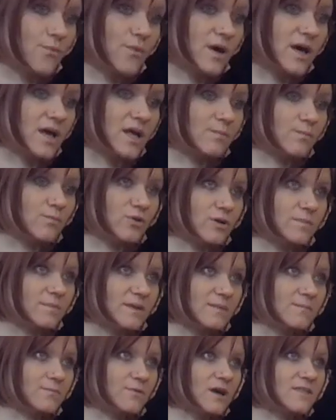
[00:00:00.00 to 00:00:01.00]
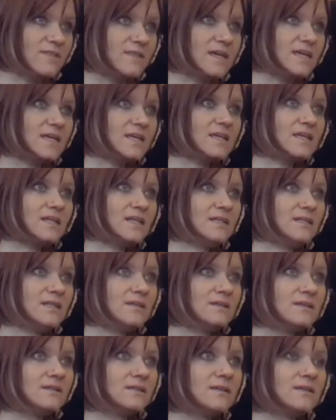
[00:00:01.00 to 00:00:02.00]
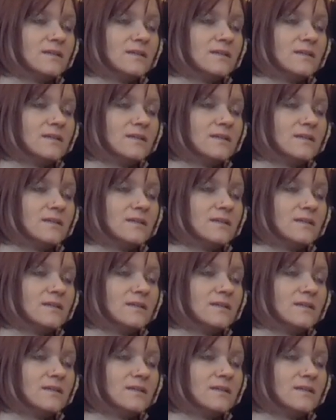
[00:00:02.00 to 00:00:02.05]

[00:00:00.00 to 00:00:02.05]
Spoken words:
One more big breath in.